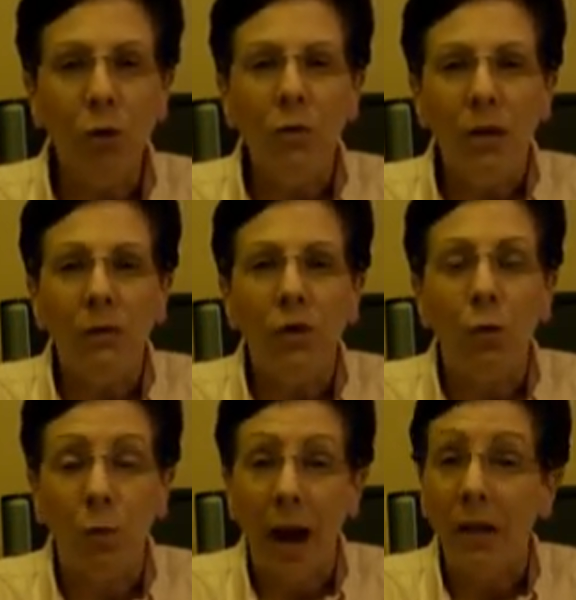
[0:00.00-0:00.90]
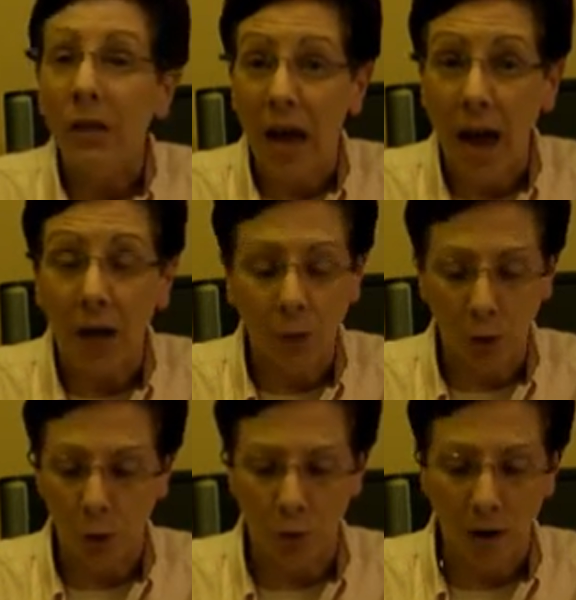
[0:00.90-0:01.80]
who gives a rat's ass
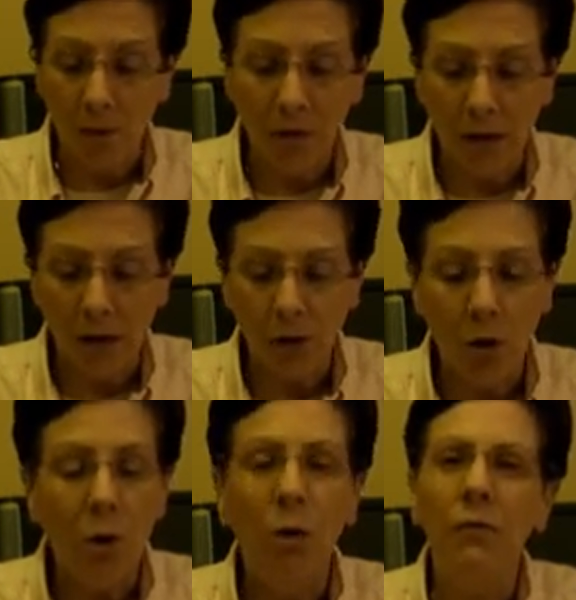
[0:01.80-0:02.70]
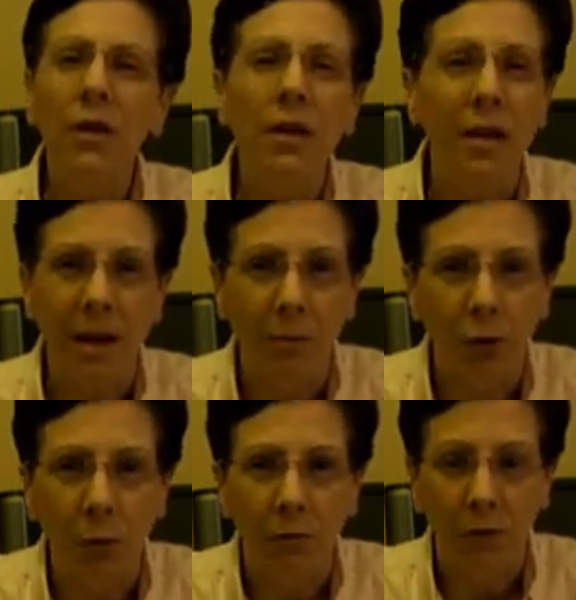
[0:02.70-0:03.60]
what grandma thinks or if the
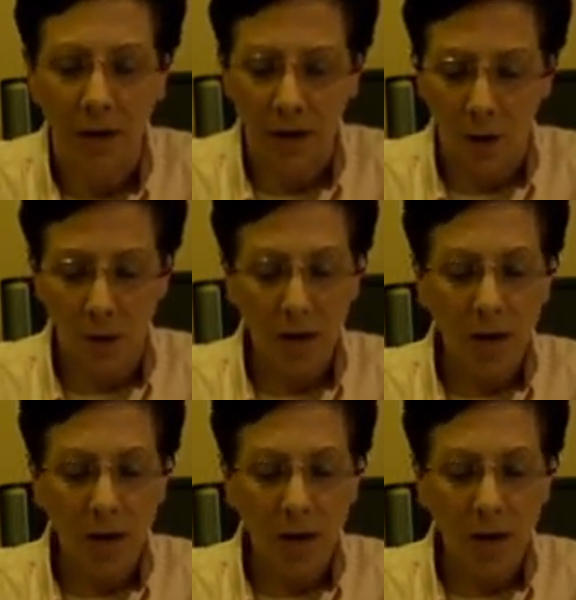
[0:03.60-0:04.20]
neighbors will find out?